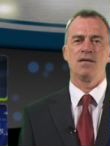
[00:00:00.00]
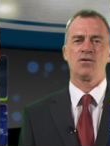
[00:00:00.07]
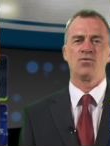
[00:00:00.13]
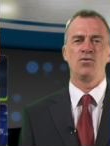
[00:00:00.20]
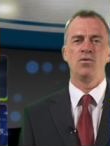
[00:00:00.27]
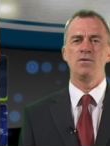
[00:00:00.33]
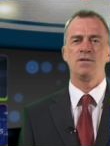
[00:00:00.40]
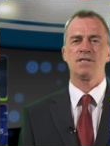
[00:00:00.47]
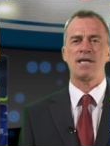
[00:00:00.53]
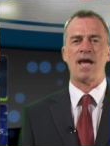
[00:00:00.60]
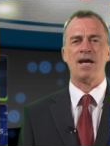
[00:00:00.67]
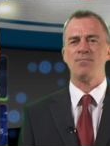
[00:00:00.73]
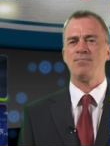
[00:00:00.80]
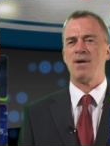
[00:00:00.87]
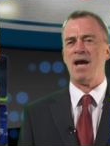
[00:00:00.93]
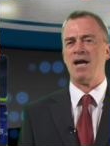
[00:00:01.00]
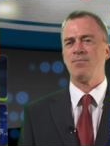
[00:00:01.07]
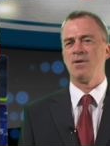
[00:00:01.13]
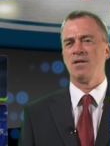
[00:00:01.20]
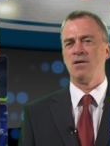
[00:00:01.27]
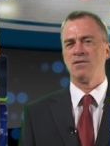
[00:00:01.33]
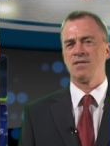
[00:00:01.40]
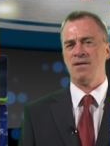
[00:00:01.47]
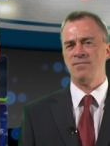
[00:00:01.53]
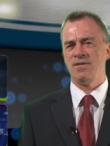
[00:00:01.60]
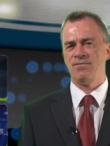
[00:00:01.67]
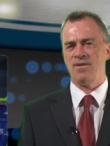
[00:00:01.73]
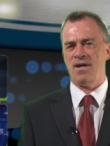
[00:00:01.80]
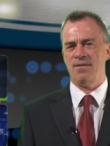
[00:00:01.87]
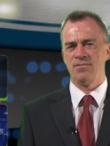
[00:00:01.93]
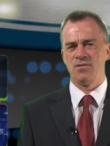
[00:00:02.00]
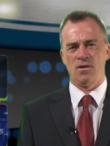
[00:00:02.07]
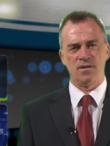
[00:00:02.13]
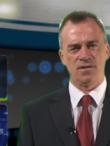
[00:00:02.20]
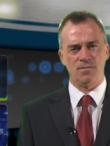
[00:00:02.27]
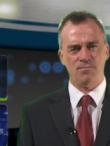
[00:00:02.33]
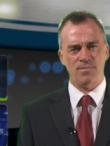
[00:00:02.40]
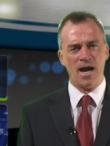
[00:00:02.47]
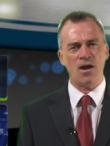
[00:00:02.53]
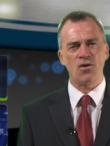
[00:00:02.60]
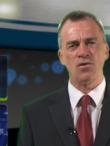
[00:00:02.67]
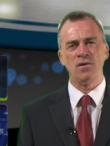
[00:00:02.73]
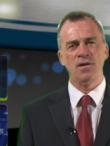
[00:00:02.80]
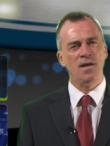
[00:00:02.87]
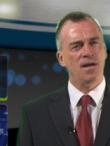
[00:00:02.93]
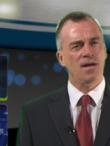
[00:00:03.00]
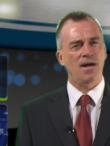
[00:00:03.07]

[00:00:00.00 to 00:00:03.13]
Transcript: Crude sank back below $75 a barrel,